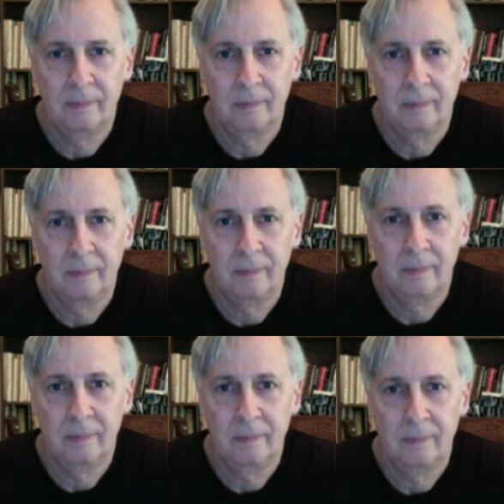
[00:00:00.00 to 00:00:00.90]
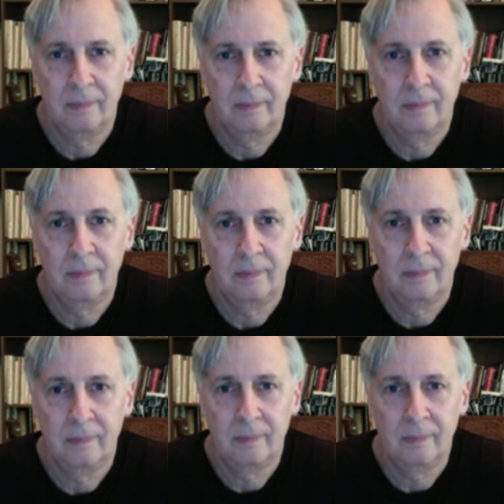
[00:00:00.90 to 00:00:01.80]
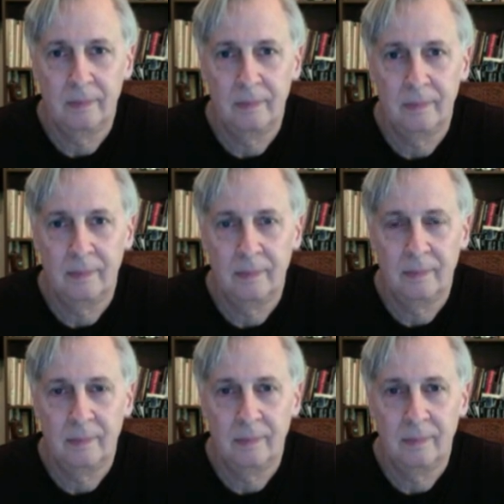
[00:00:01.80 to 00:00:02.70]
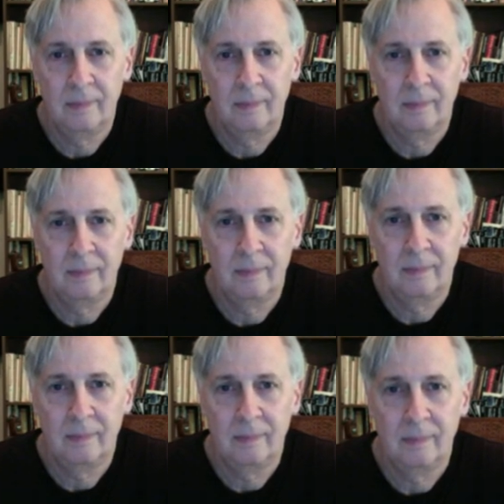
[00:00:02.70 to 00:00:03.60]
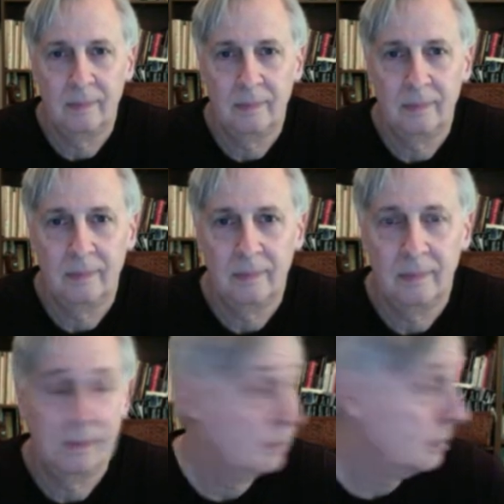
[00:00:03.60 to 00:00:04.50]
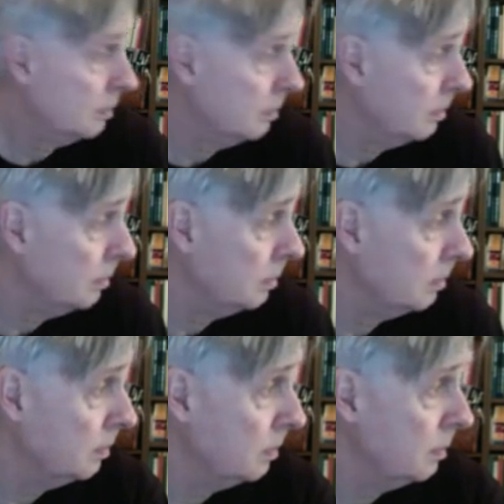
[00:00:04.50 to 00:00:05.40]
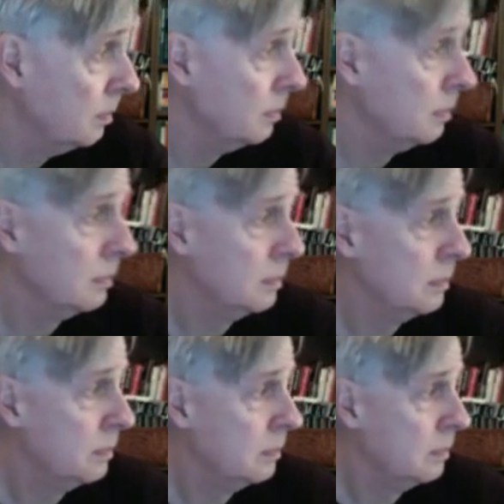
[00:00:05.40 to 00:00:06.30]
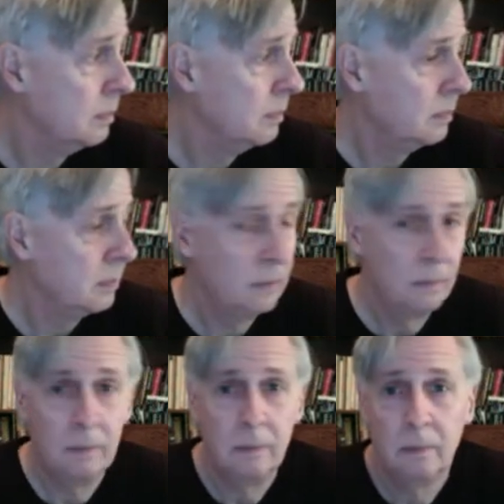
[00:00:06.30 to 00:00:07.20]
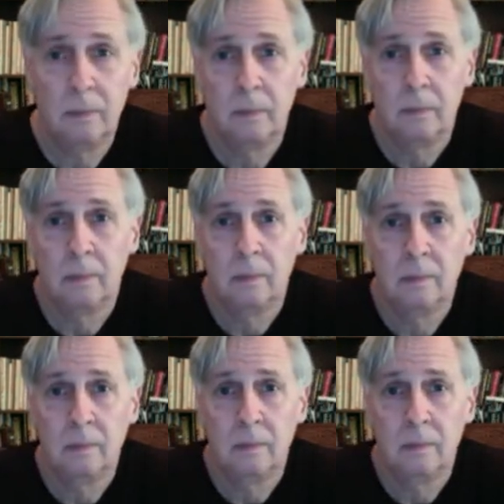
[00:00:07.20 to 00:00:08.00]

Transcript: [no speech]